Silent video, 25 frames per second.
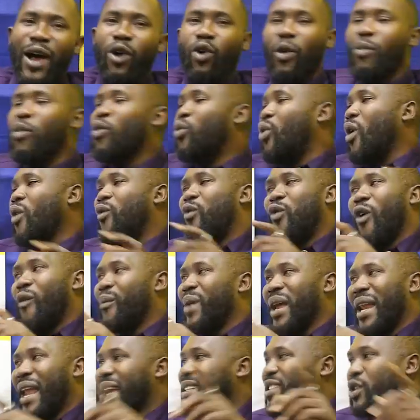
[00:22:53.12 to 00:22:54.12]
and come for
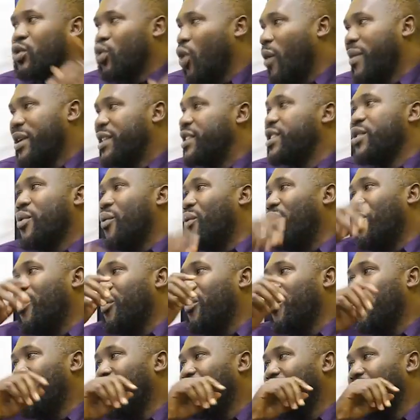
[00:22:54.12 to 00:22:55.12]
me election committee.
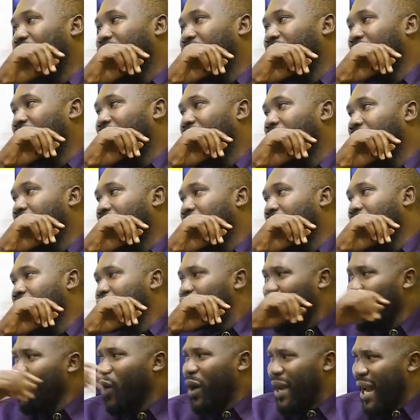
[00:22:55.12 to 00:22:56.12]

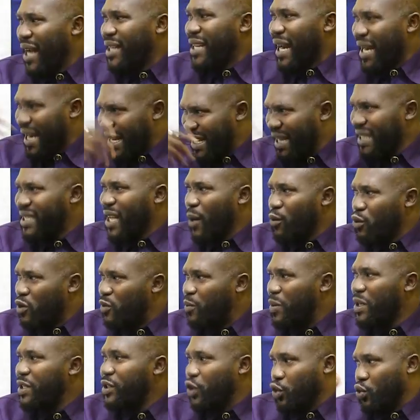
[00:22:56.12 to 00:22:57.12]
So more data, the data will
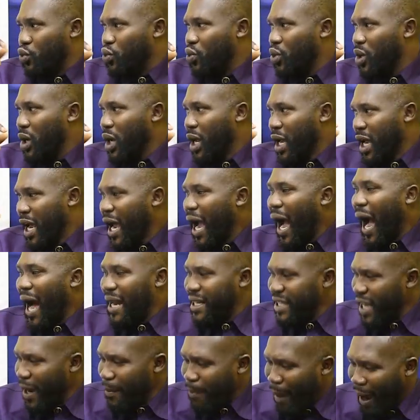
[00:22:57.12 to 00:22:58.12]
speak to you.
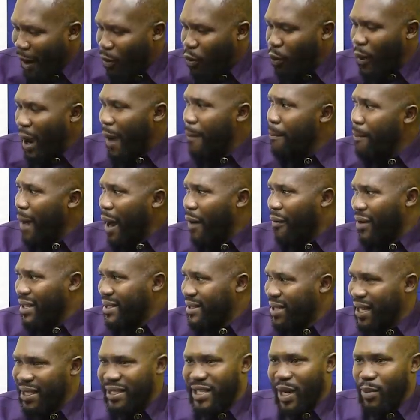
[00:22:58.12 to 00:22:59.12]
Idea about where my
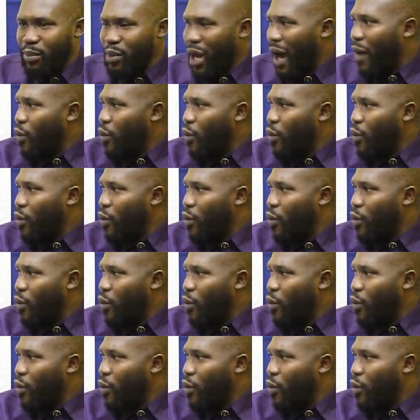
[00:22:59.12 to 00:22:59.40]
research is